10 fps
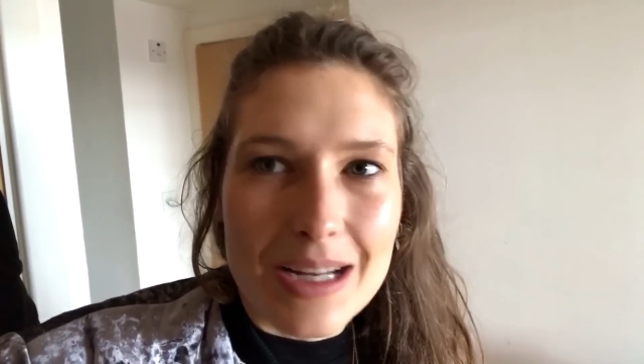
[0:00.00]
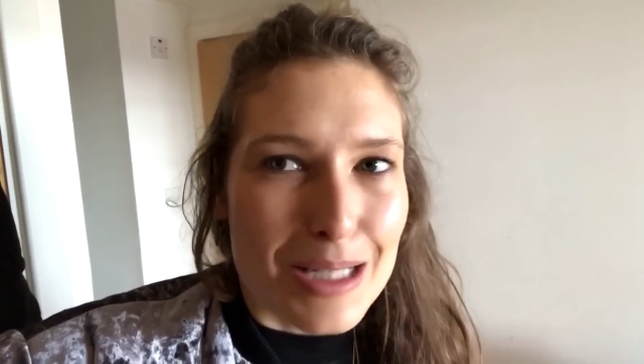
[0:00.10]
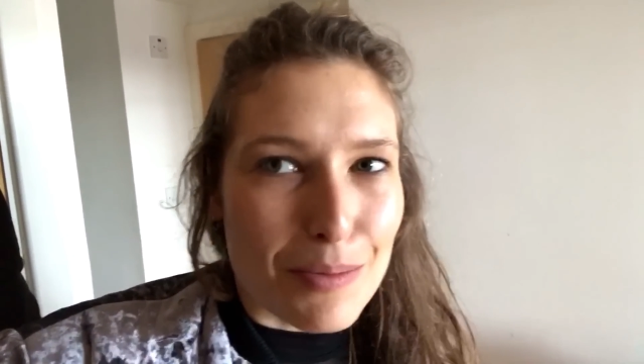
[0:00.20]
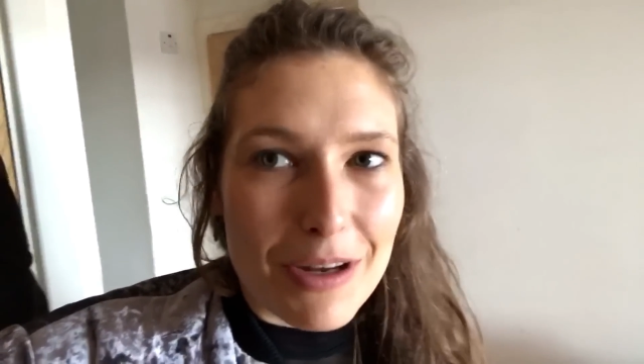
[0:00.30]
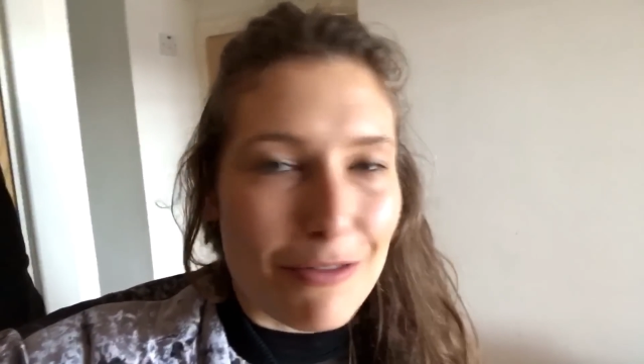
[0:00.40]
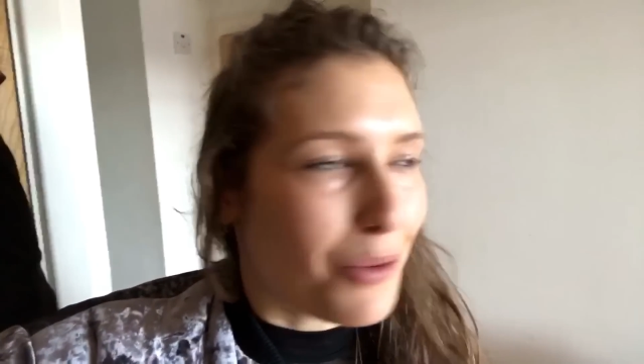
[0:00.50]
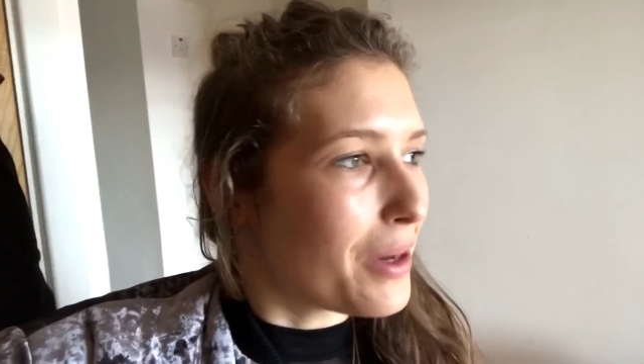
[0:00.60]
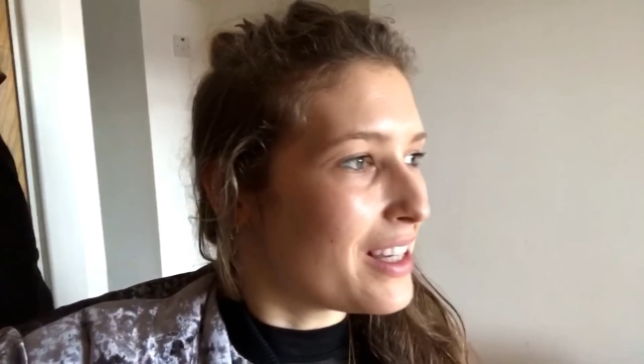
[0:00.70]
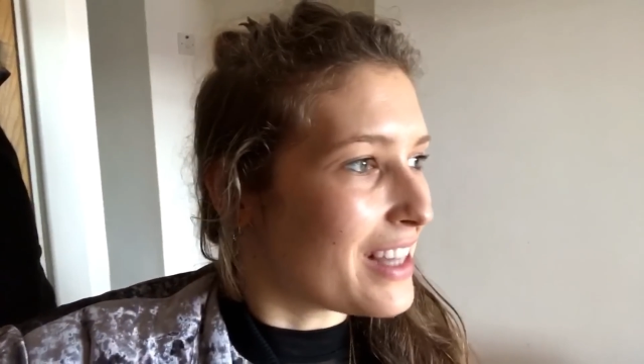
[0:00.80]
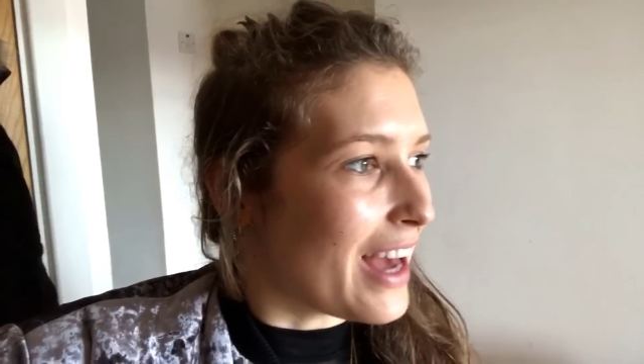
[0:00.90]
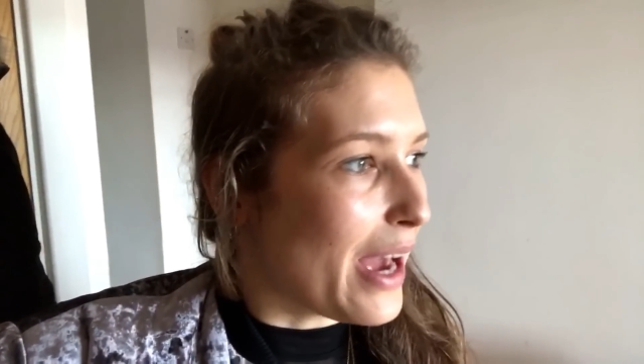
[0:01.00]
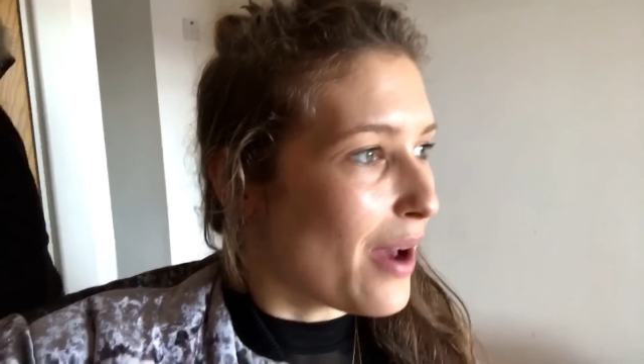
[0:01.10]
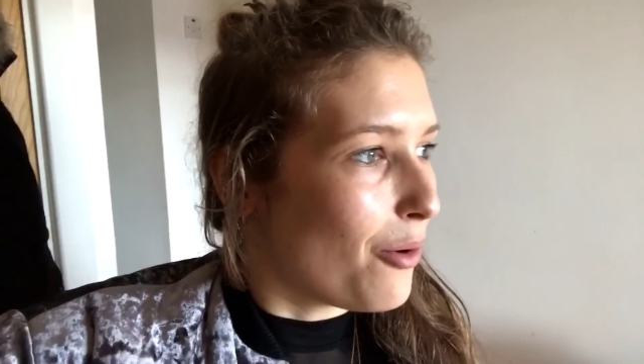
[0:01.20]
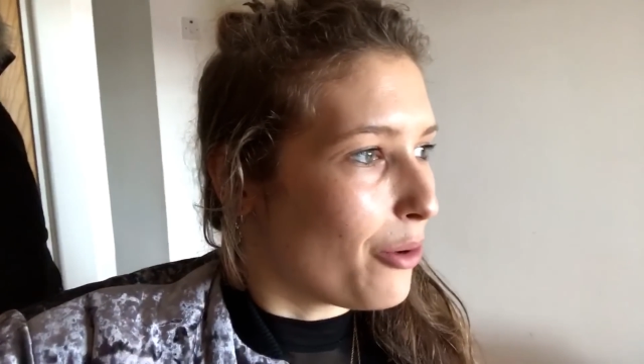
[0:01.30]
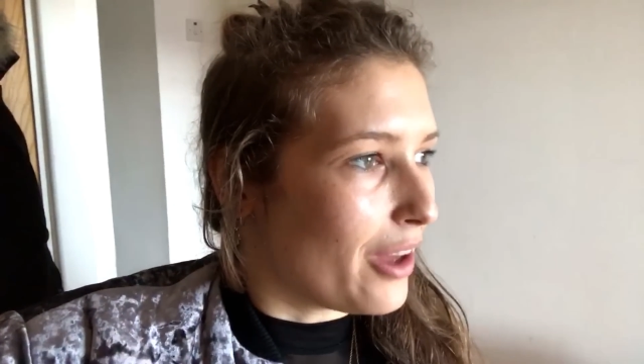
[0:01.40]
It's a bit of a weird
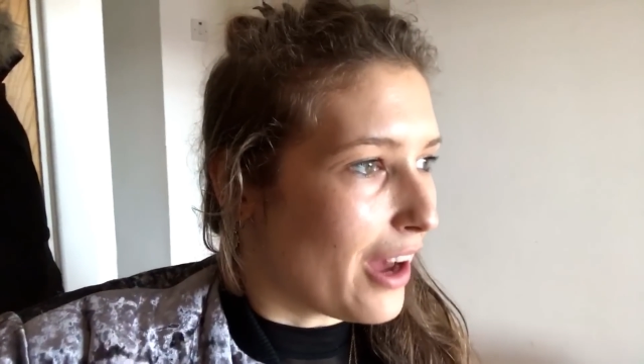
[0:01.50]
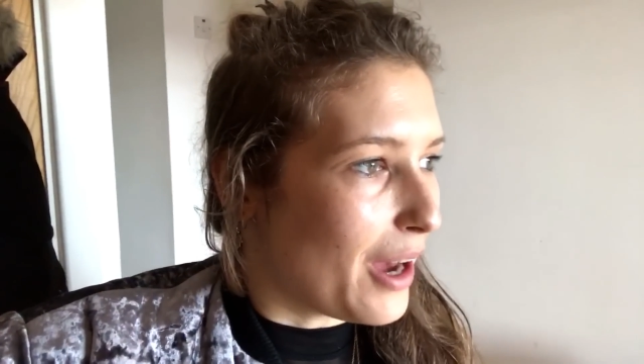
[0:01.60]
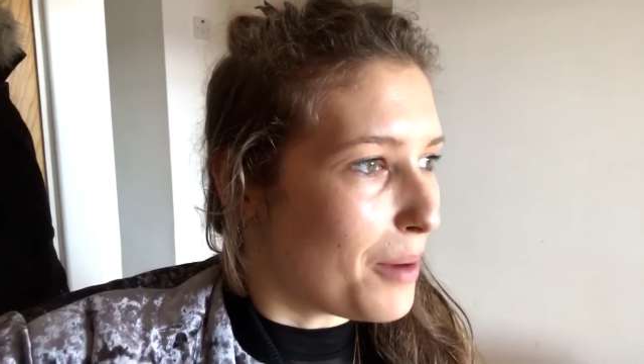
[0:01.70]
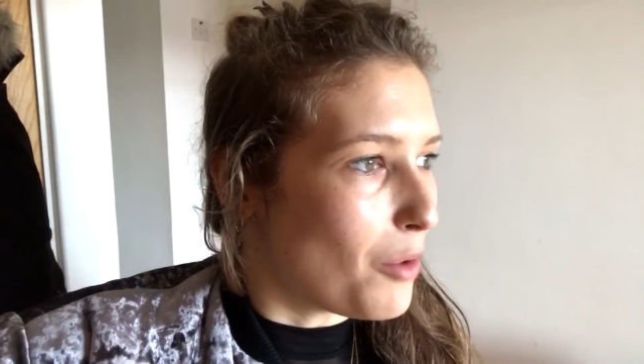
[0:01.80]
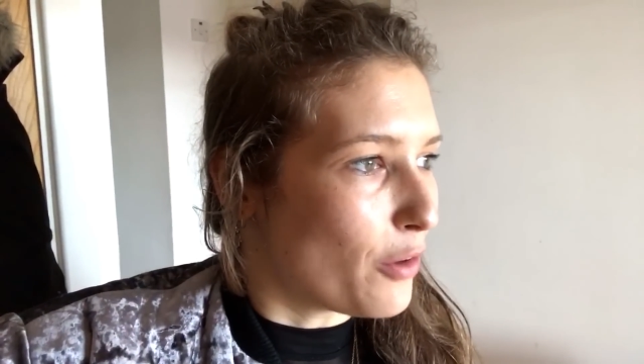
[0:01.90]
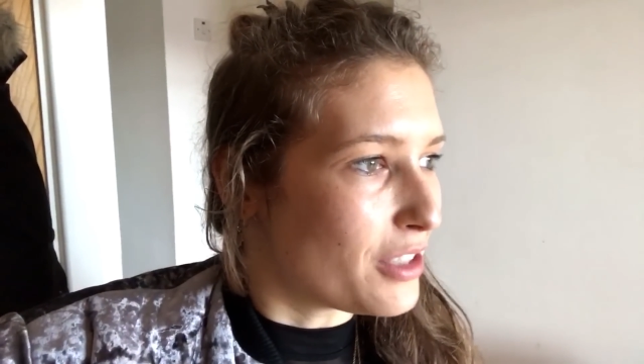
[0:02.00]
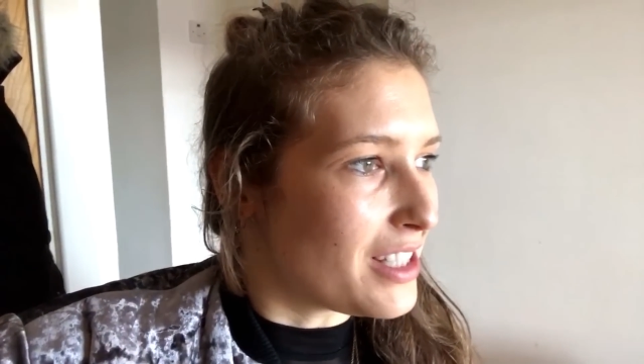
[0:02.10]
day where I'm off